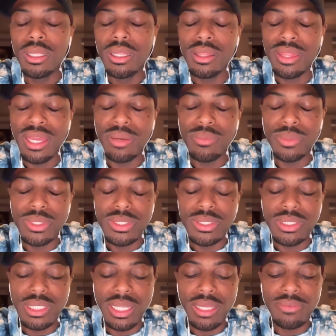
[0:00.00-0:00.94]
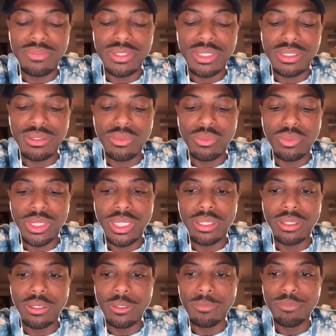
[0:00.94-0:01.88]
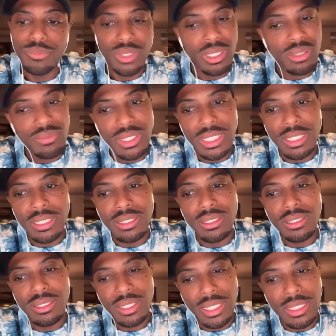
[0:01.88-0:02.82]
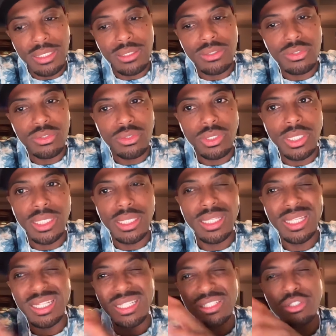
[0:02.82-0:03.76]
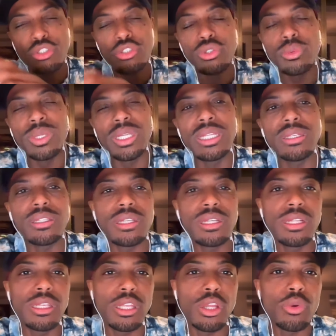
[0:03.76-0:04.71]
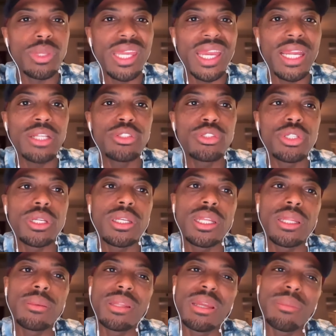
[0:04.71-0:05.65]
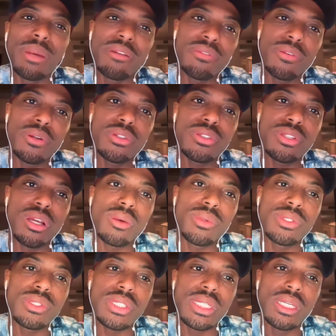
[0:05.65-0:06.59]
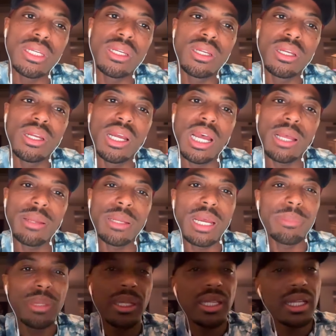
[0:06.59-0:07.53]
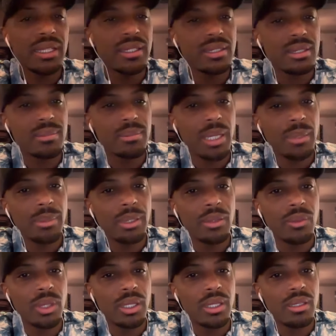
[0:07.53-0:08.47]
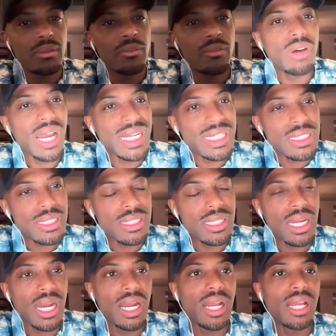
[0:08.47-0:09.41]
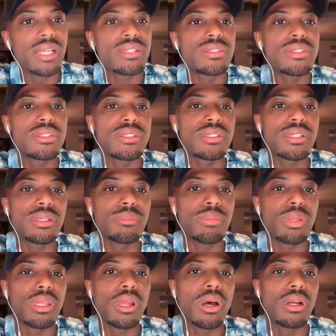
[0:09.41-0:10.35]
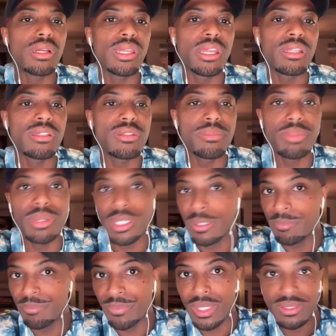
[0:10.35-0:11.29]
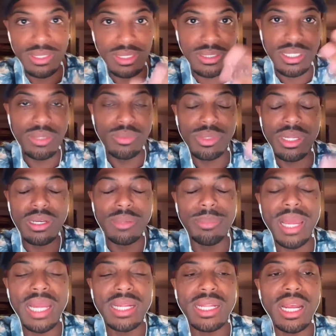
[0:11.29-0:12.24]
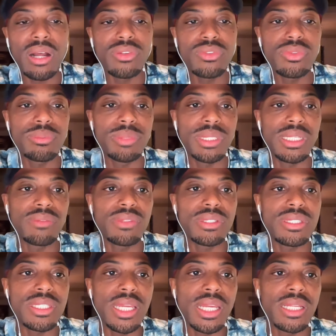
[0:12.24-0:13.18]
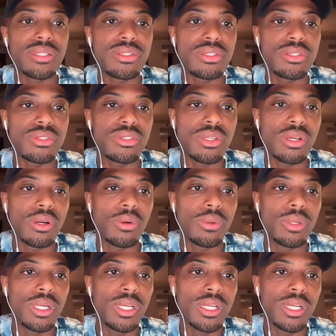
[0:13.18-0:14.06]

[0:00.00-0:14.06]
that was left in the rear, kind of in a discreet location. And my first thought was, I bet that's maybe one of the Vice guys' belongings. But as I said, we had a packed house with many of the saints. So